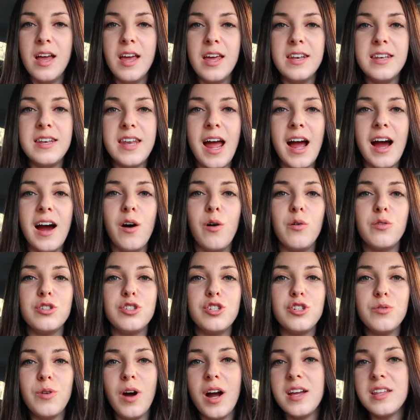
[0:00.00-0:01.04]
Now,
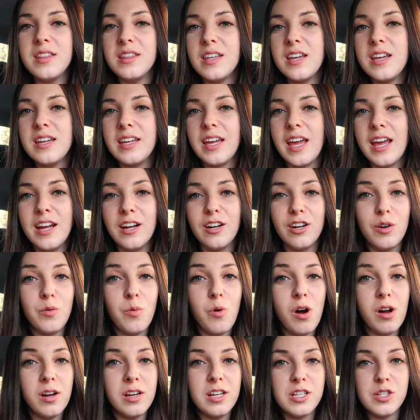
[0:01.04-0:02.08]
do I think
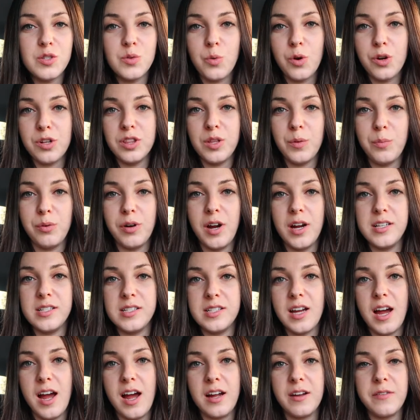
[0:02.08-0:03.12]
Erewhon is worth the price
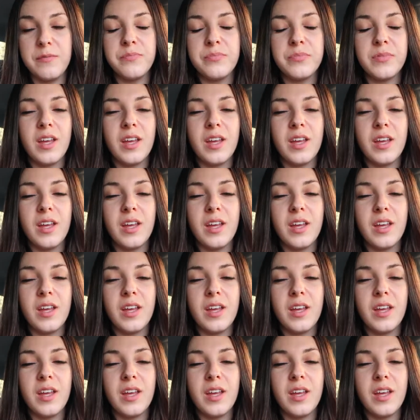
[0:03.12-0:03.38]
tag?